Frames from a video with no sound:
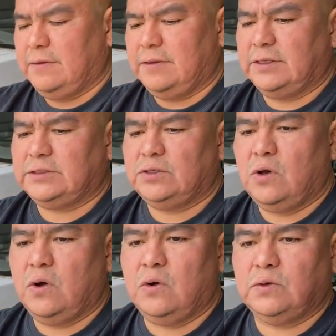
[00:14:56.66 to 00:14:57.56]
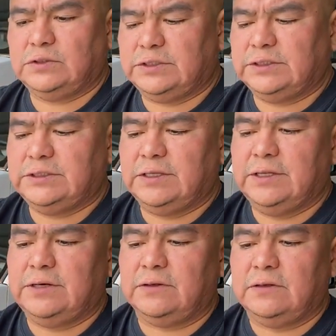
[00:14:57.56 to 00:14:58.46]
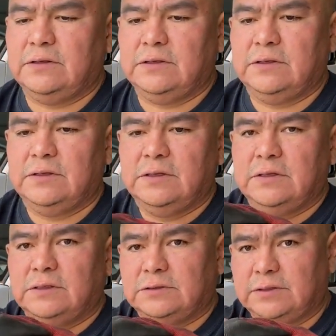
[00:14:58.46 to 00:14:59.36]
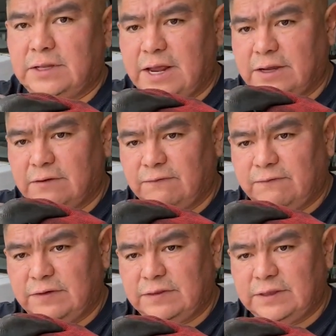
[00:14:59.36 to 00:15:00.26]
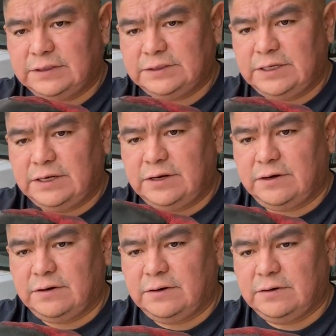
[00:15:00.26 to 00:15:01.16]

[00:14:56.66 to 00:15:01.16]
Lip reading: this hose just a little so that I could fit this in here,